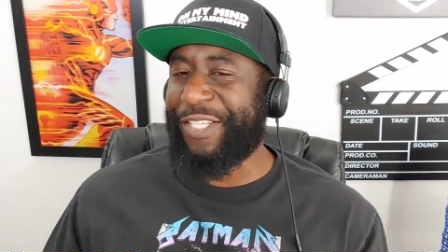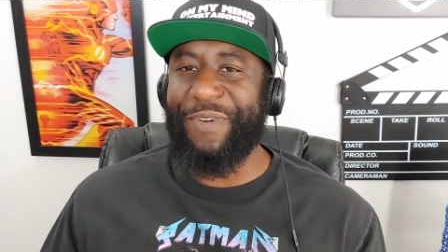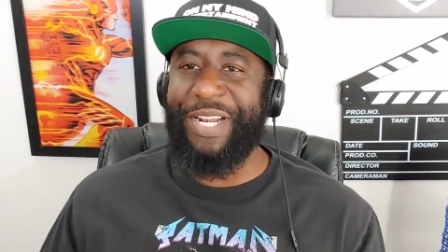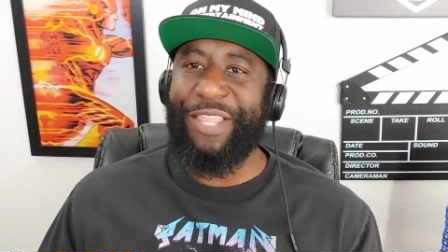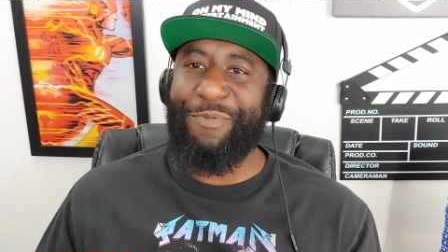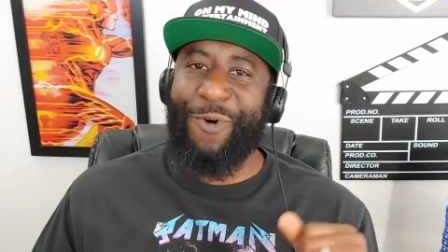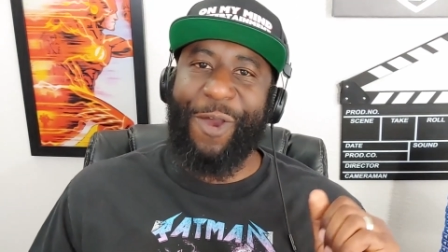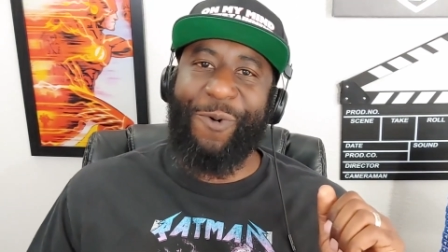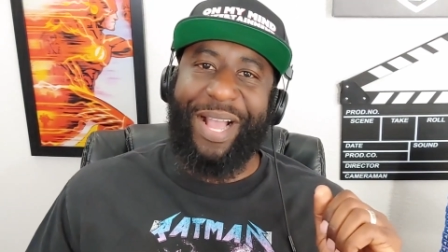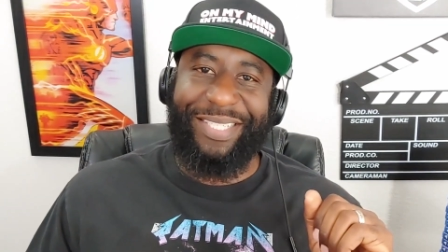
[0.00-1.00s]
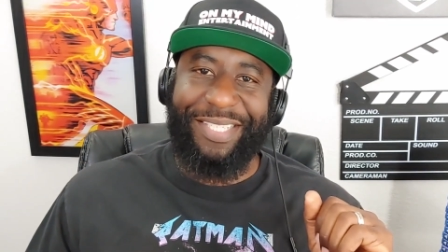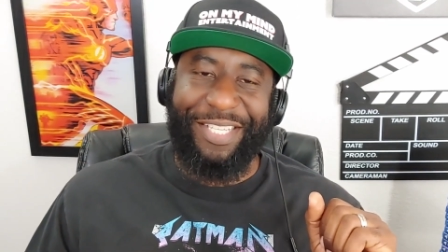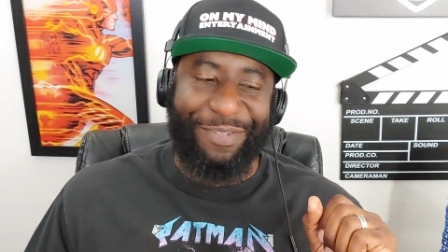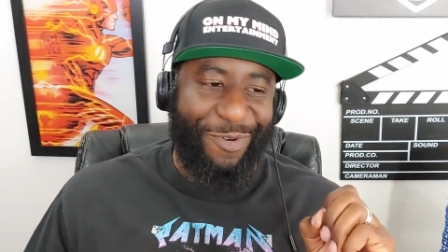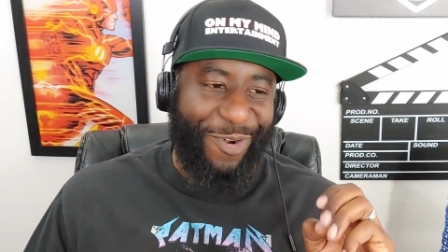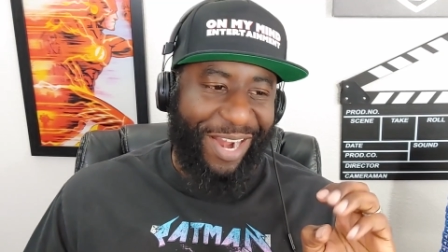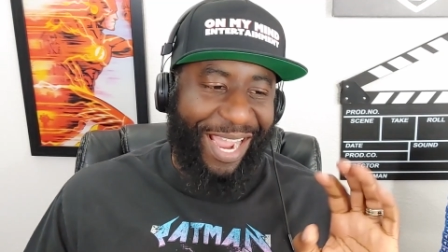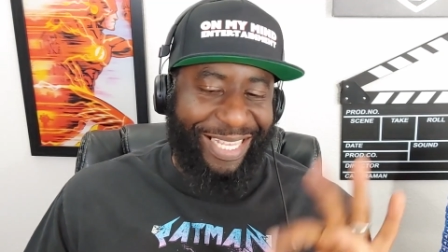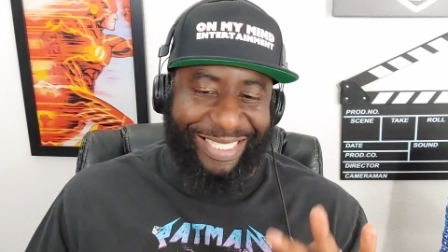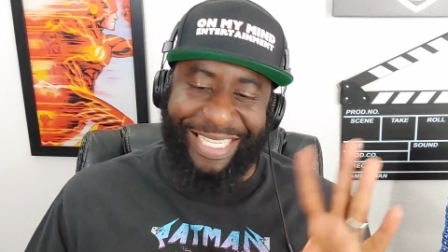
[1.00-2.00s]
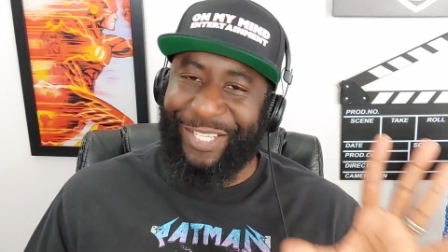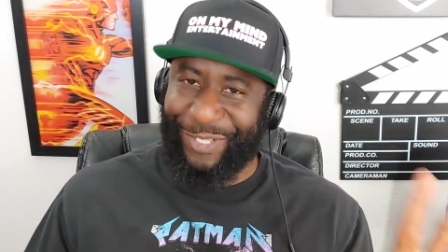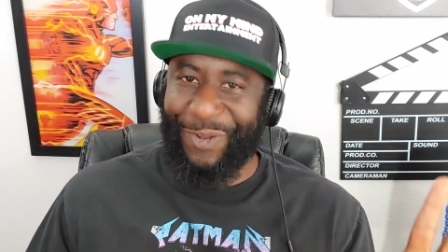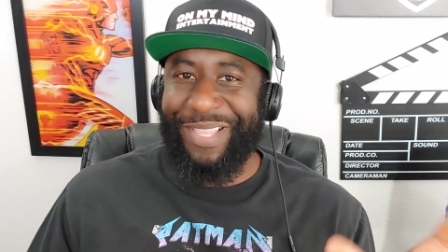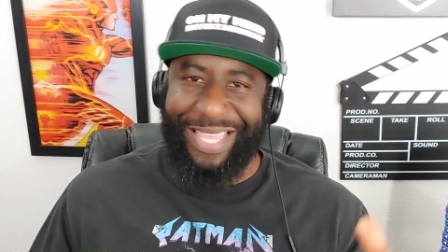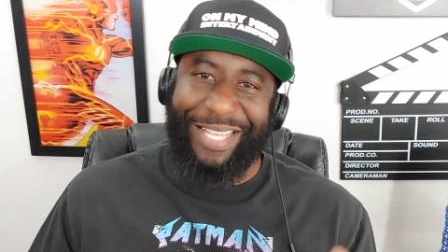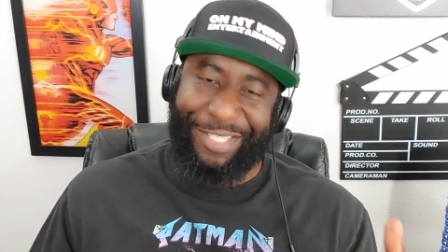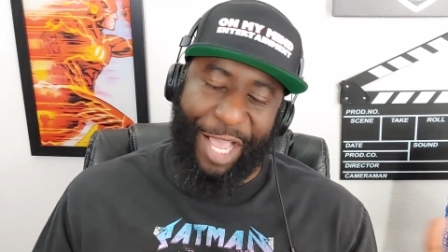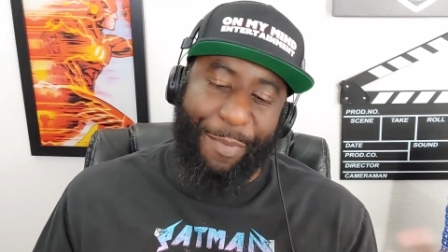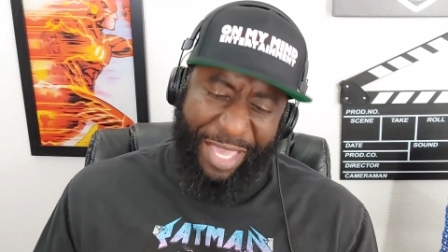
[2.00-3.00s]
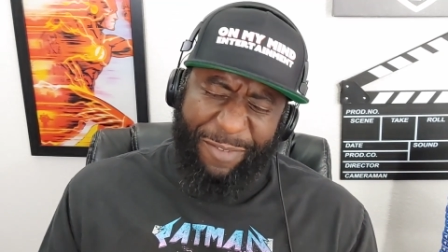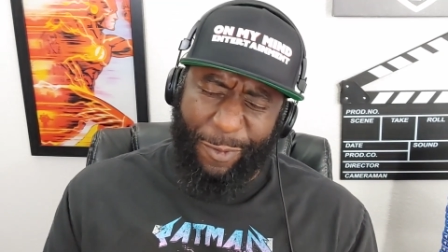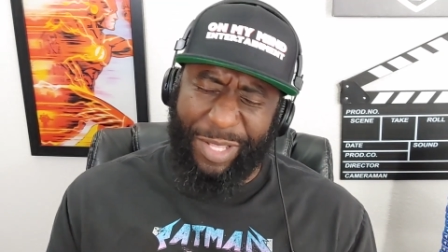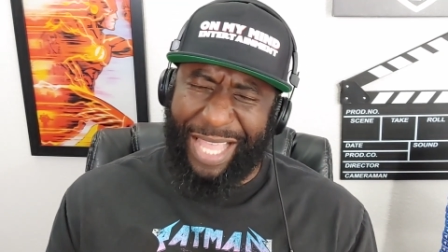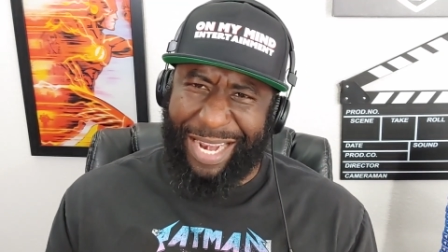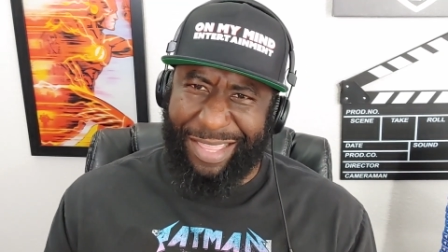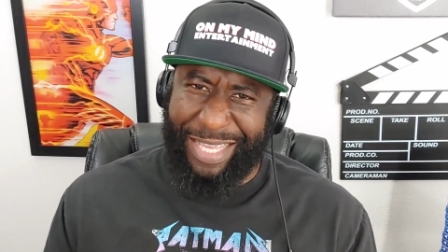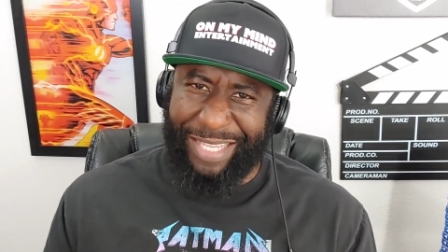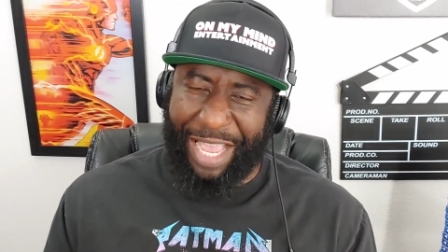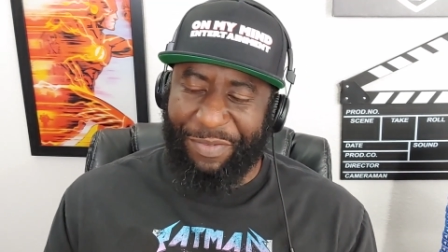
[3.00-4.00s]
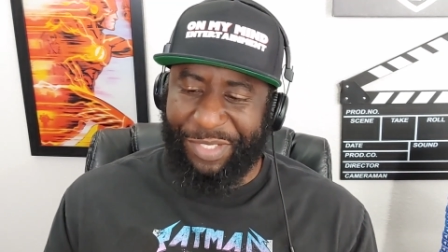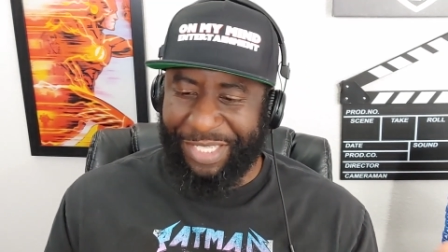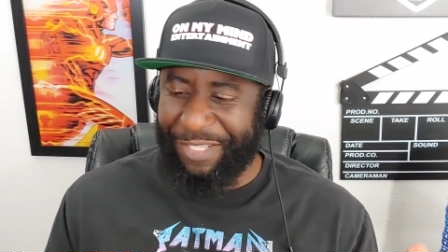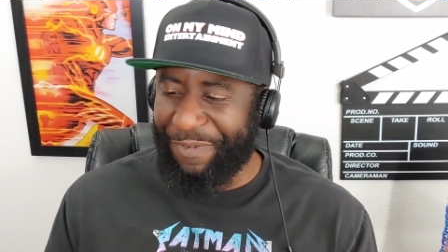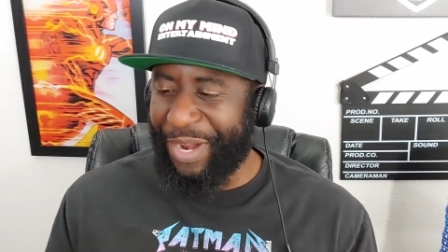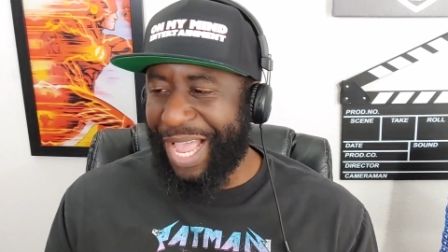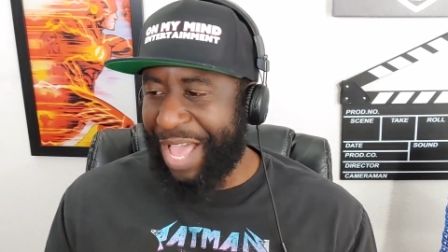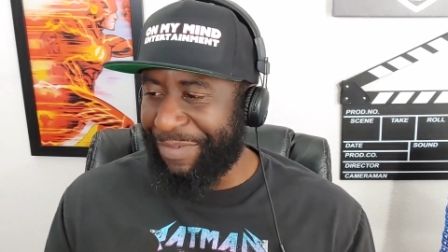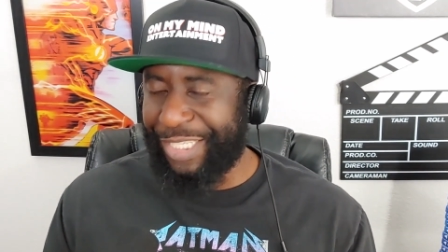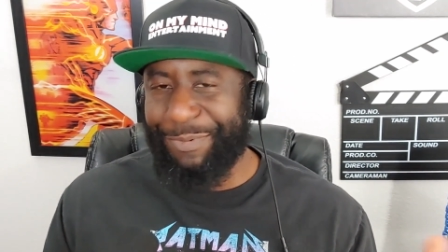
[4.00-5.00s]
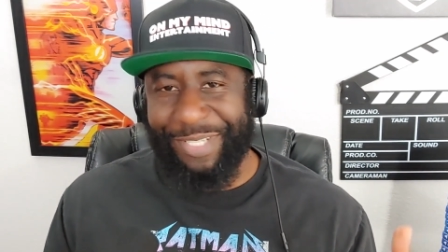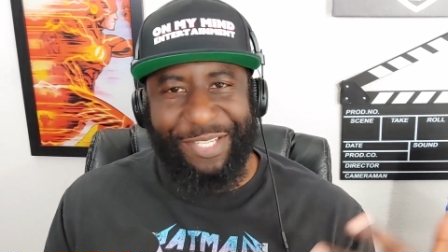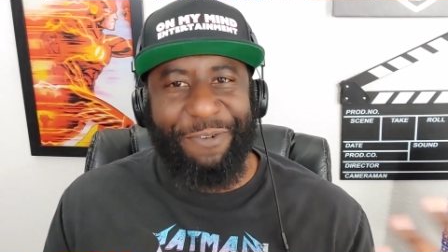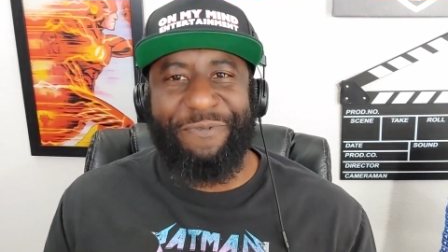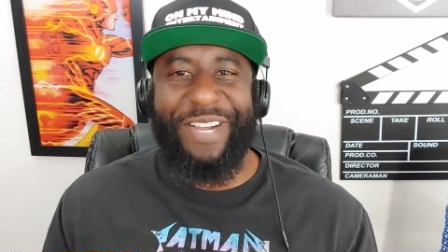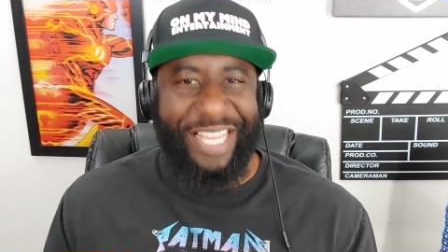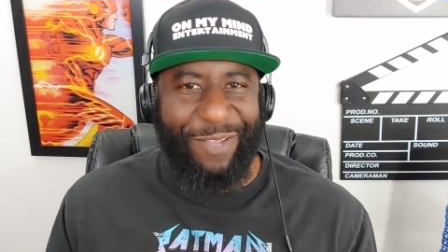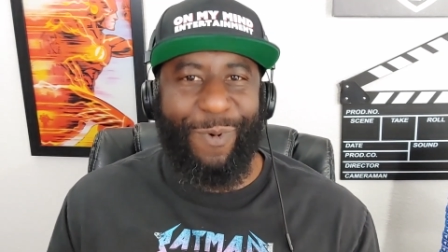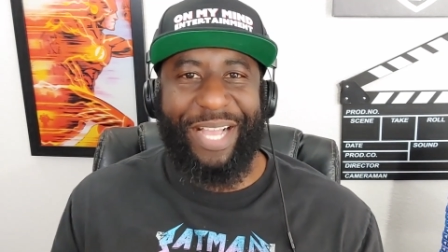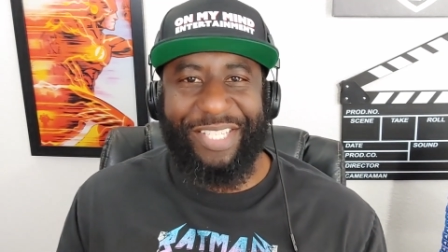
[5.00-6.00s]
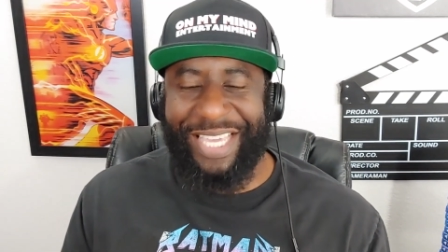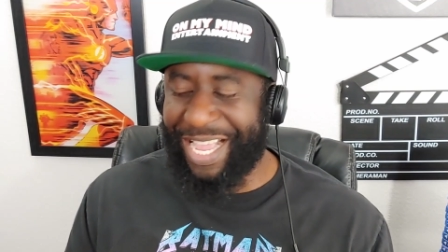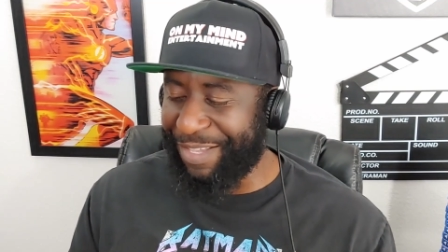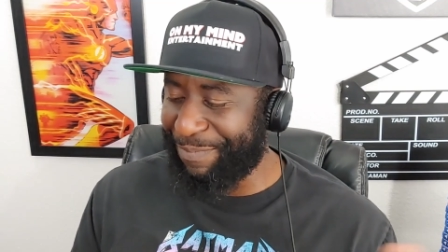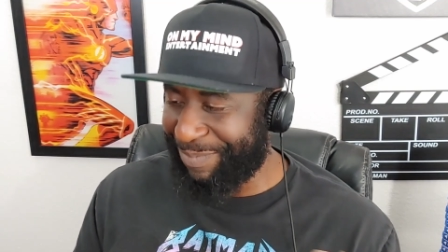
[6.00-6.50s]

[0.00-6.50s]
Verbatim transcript: funny, the more I watch these, the more I see certain things coming. For a lot of these, obviously, it's very obvious, but it's still funny to watch it kind of